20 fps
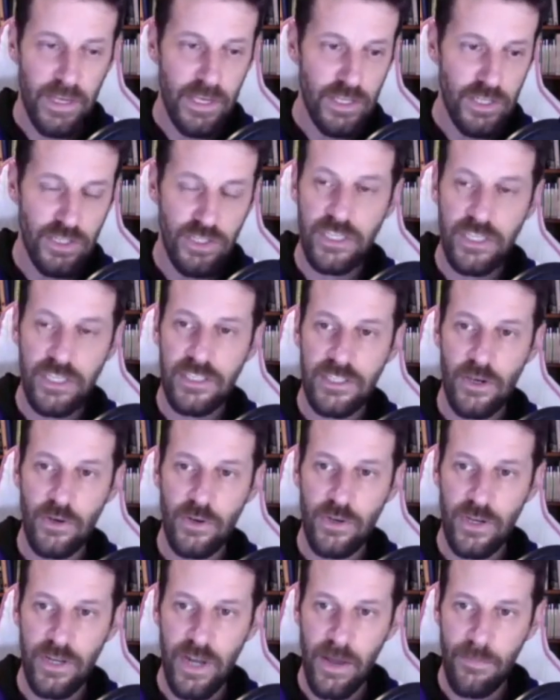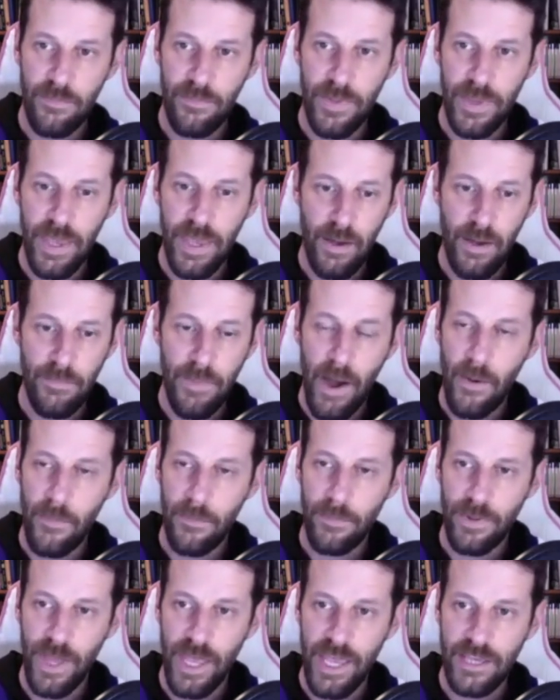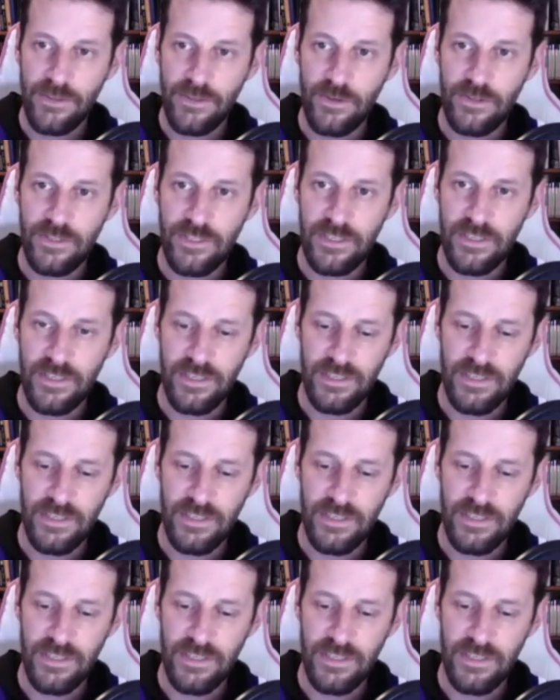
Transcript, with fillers: she's so good at be about playing those